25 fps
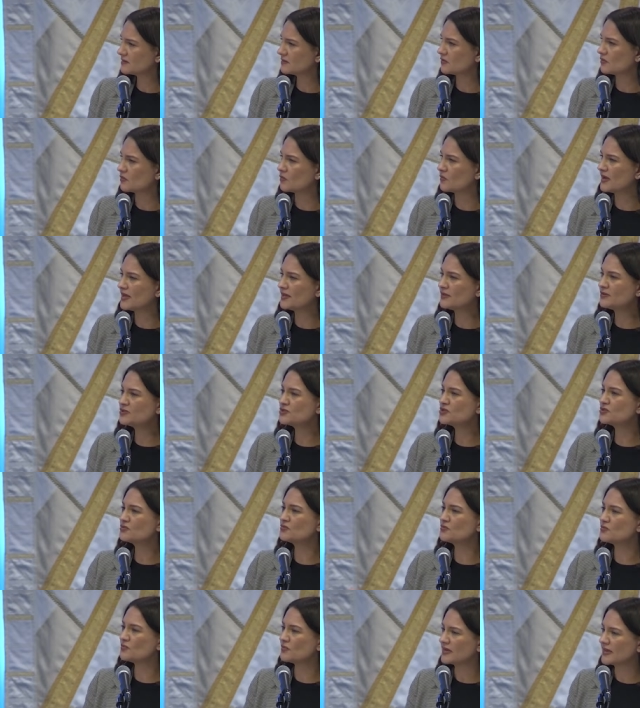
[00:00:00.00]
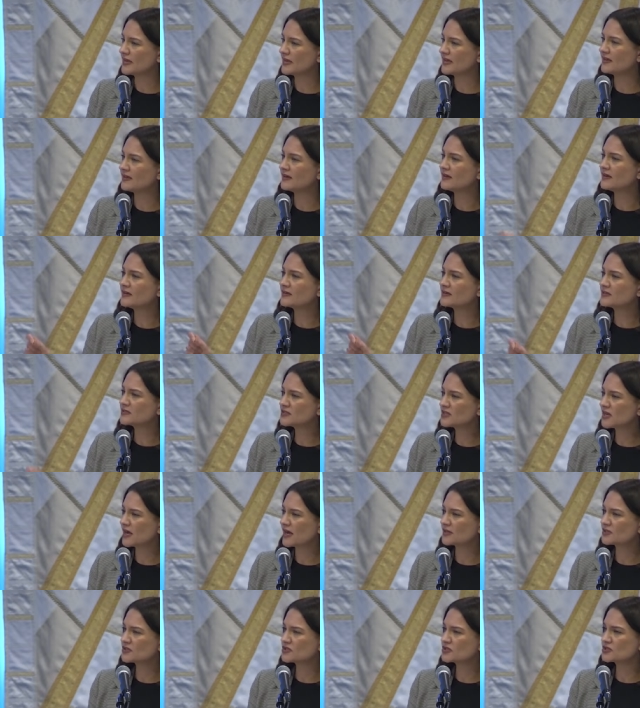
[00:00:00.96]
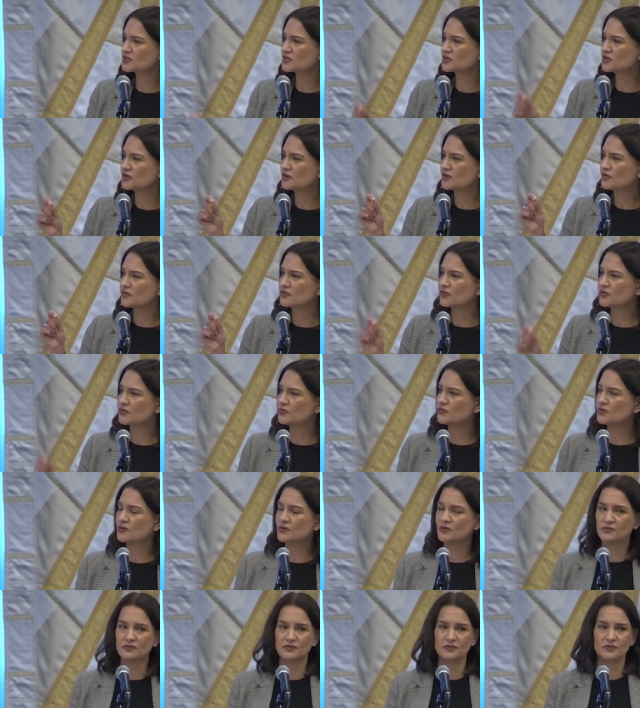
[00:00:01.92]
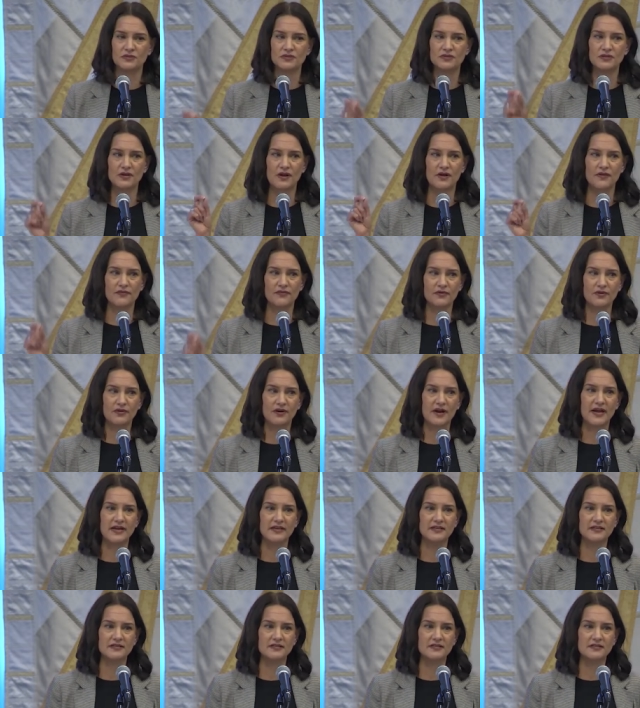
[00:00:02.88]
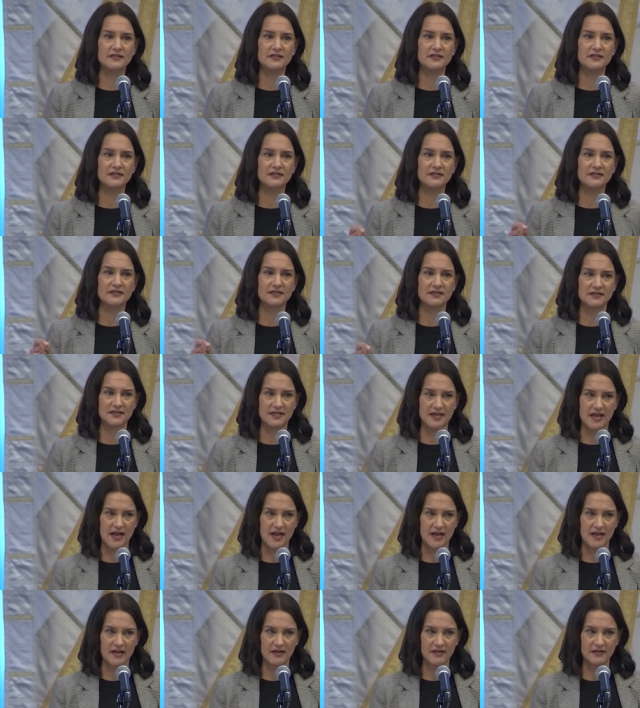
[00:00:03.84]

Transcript: When do we touch the wounds of Christ today?